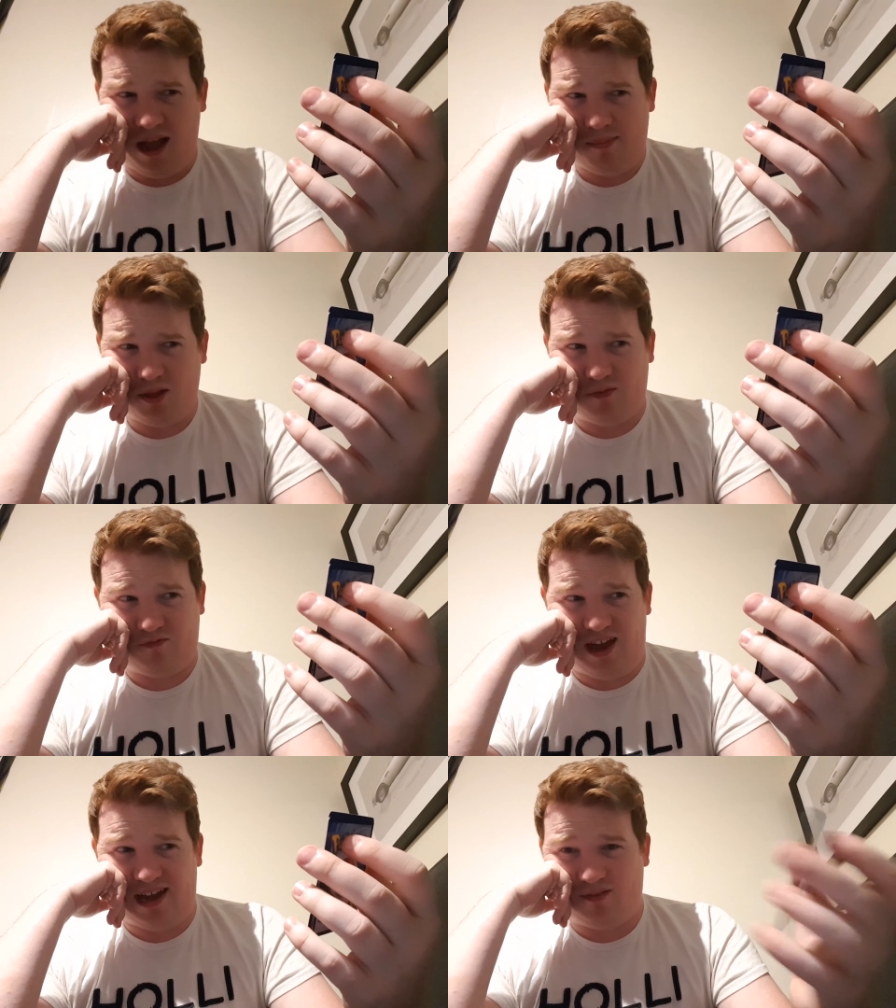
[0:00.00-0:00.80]
I'm not a
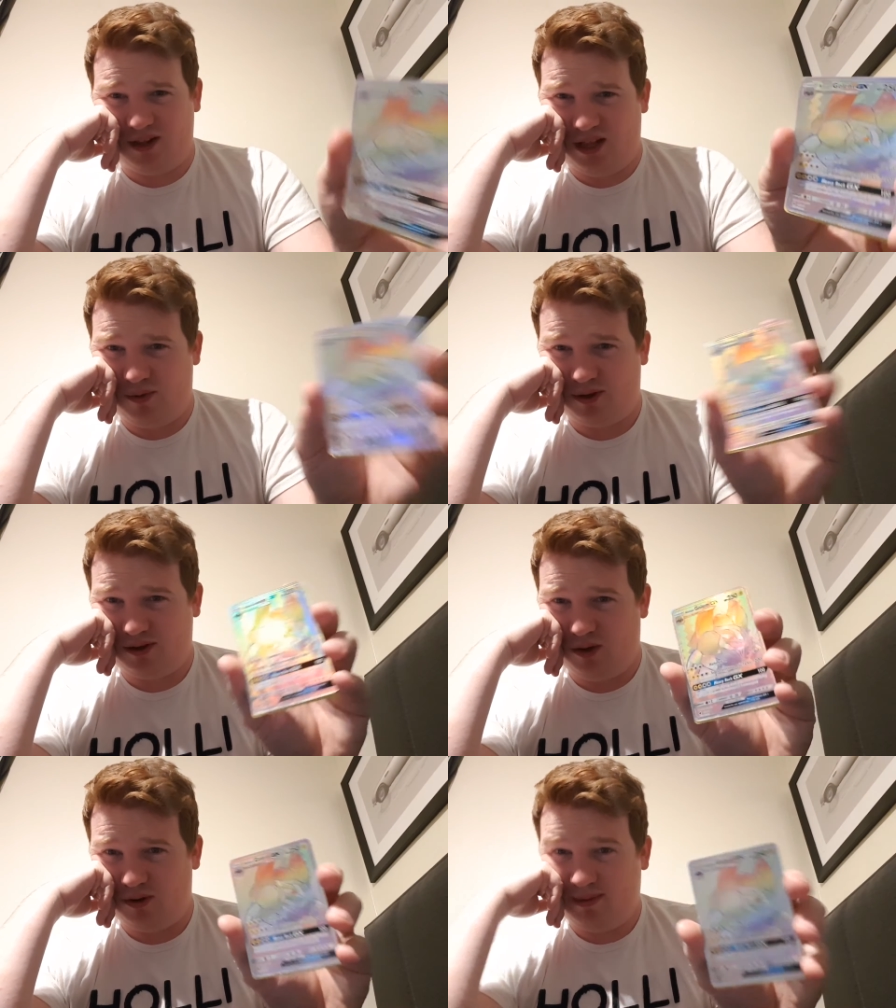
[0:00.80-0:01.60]
fan of a Lowen
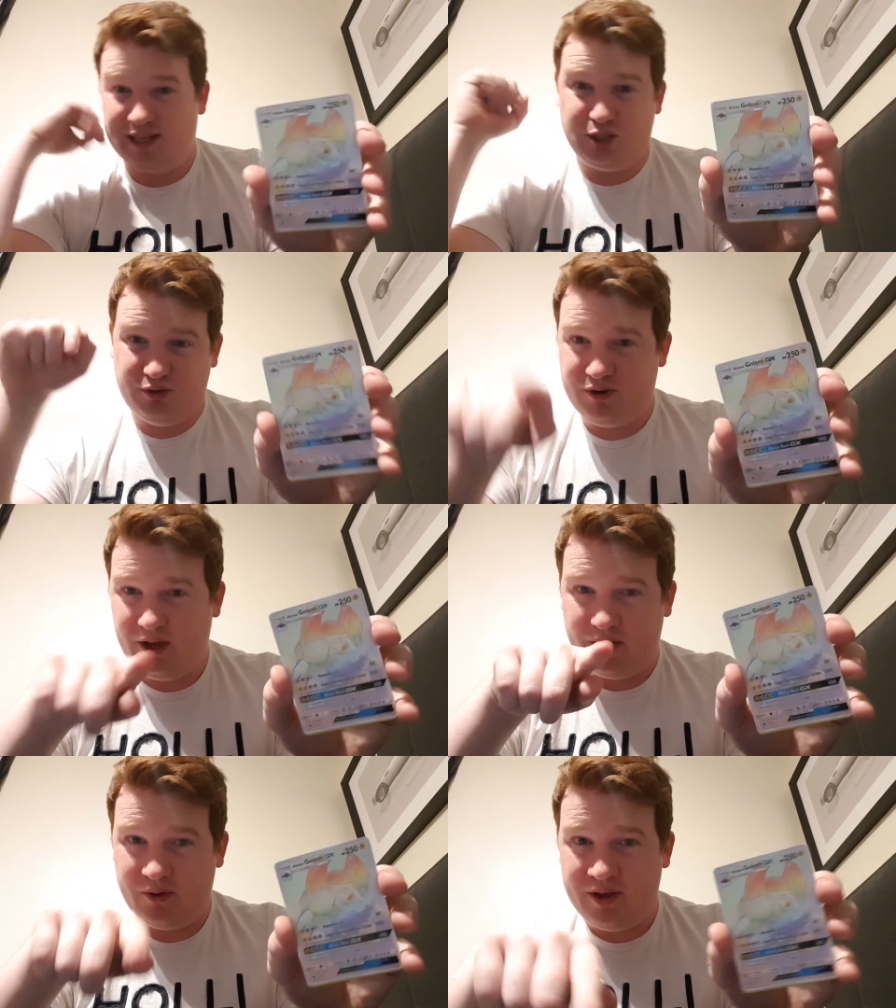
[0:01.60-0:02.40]
Golem, as you
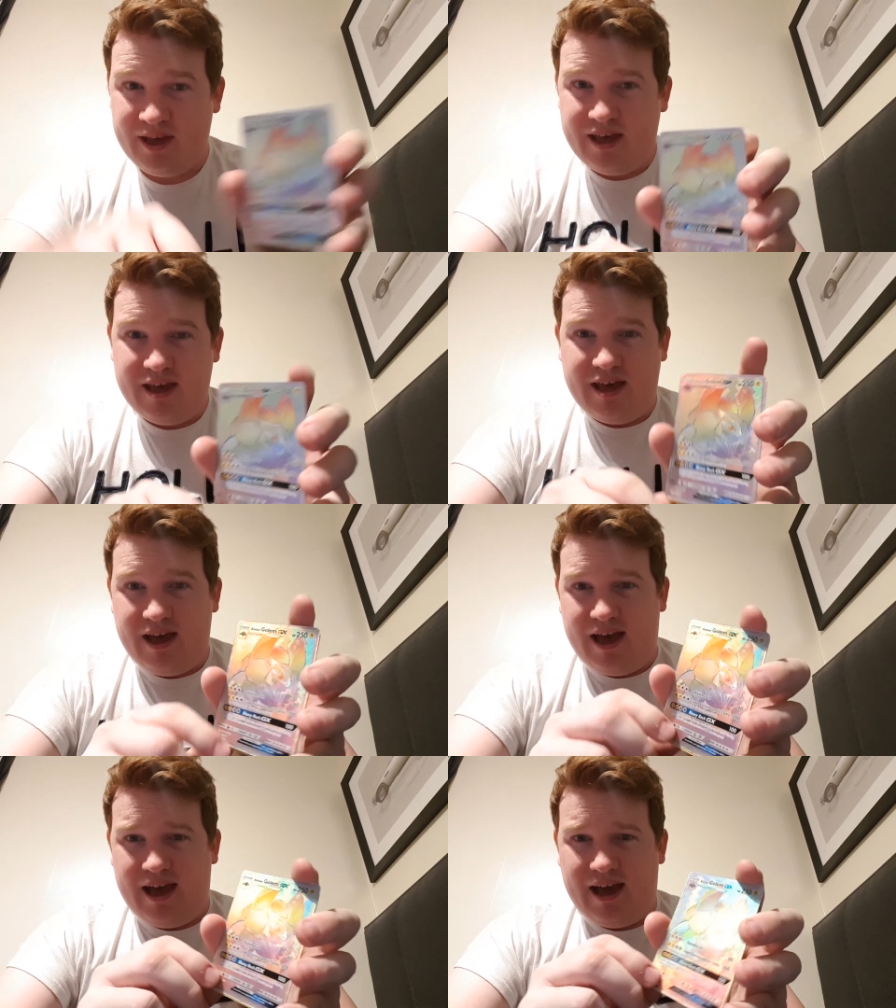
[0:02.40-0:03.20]
know.
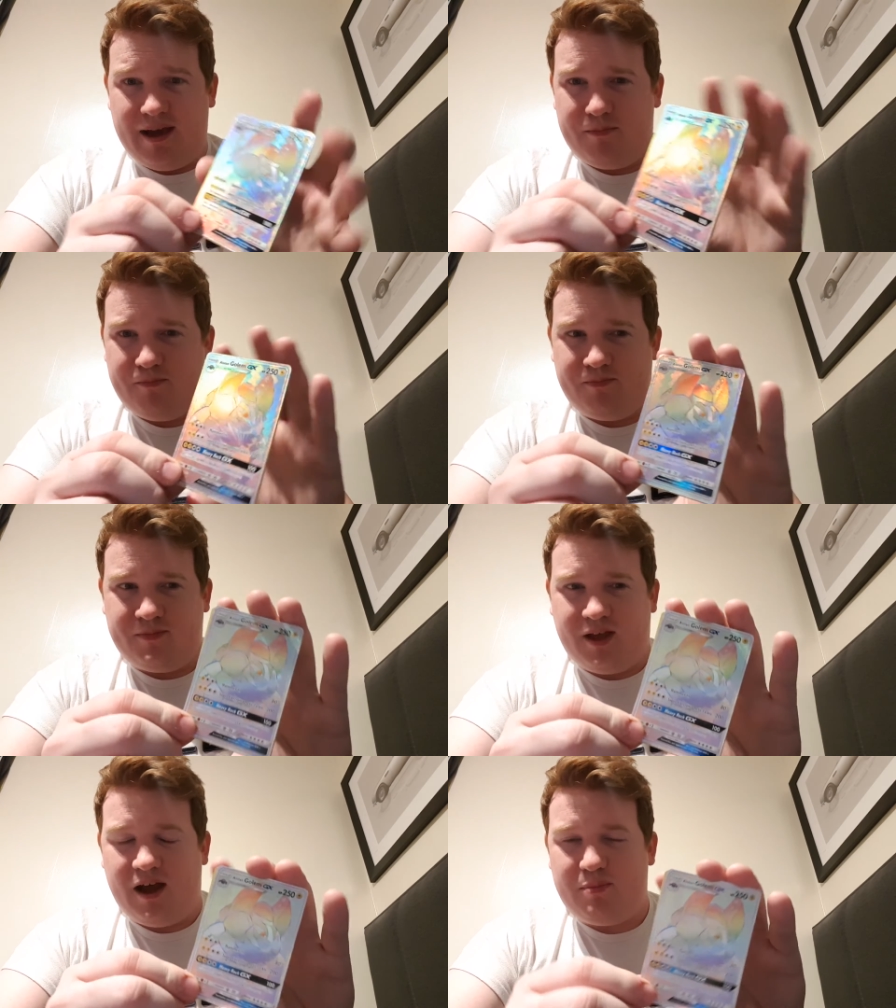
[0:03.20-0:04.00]
Um,
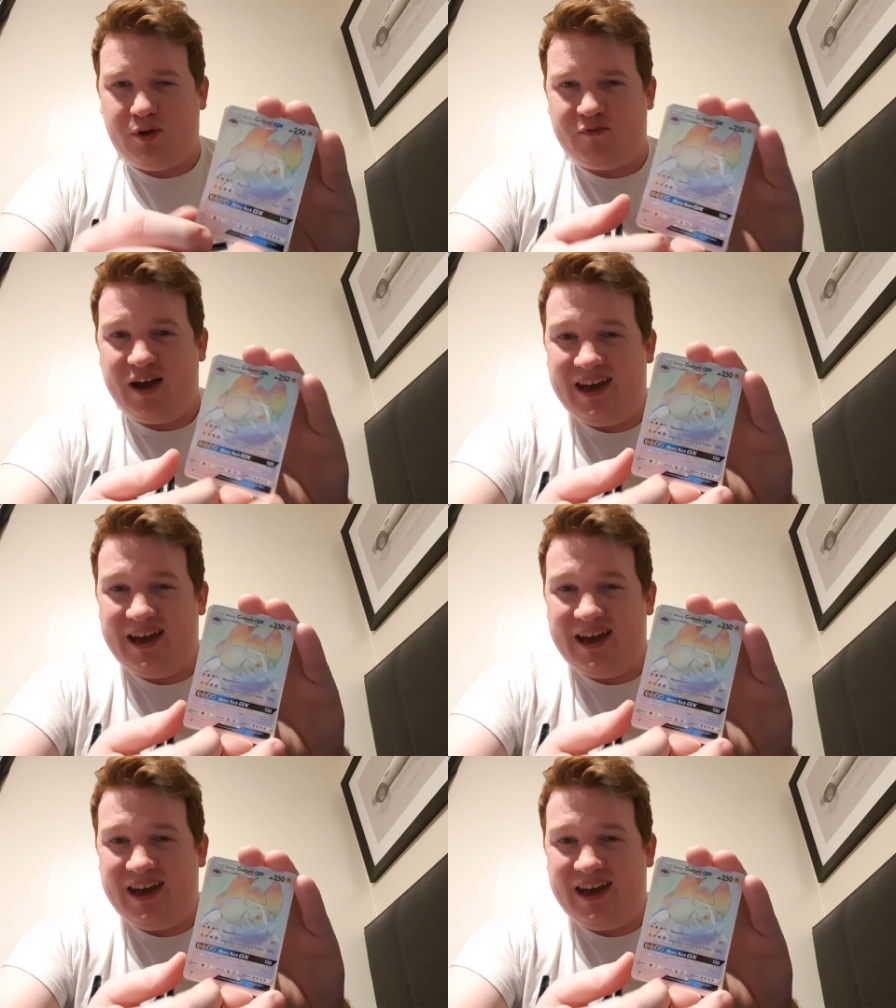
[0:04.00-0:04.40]
I'm not a